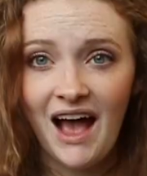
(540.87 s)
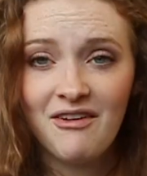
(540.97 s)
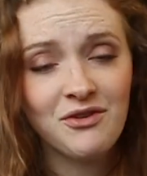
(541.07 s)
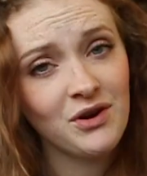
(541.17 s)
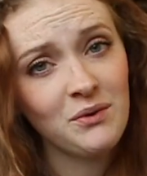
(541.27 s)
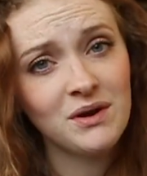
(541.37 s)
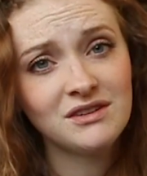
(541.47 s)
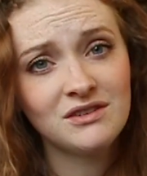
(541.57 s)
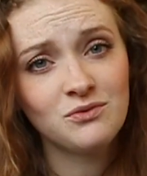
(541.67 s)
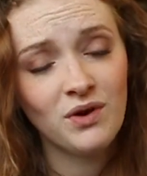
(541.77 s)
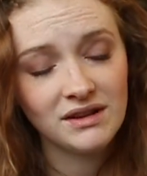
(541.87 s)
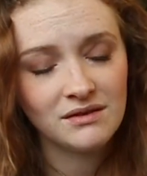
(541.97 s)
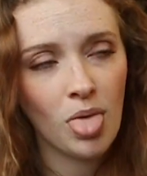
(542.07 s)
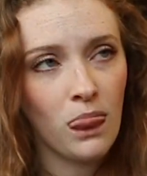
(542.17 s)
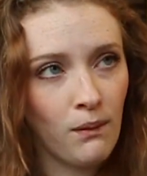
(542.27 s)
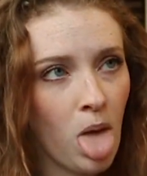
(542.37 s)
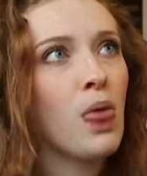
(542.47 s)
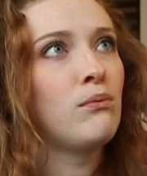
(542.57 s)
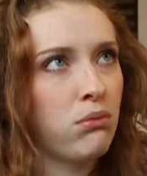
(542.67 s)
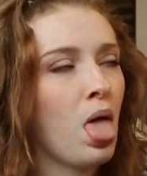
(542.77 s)
Have a great rest. Rest. Blah, blah,
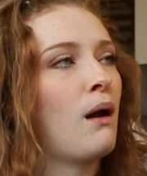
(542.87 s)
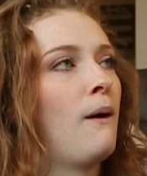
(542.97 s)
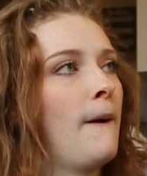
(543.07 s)
blah, blah.